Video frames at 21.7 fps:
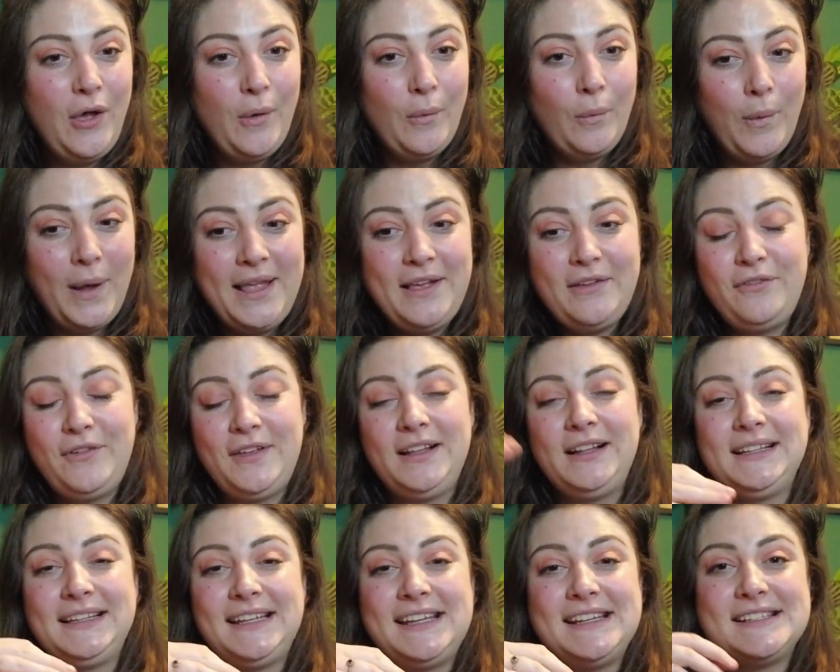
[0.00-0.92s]

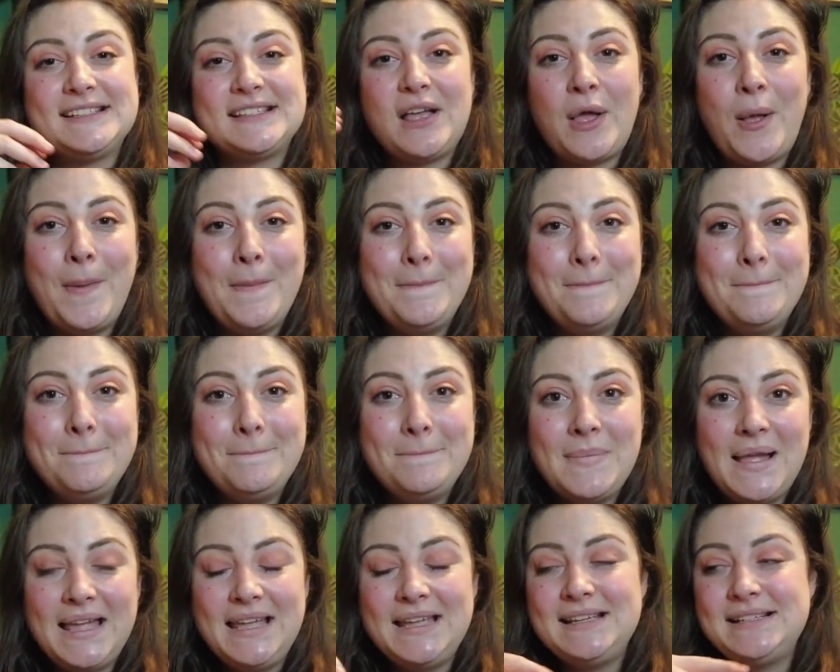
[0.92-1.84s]
Wakefield is
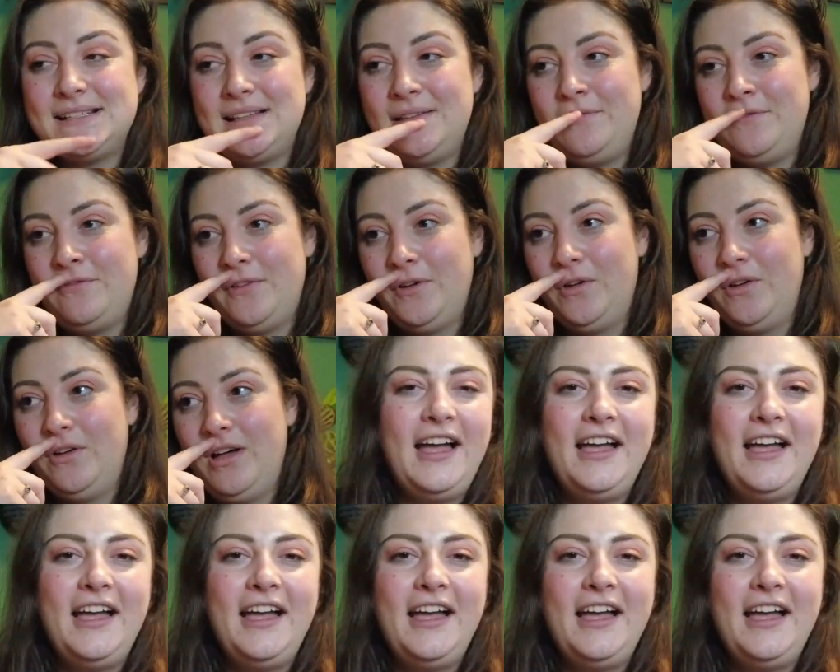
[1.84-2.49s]
amazing for.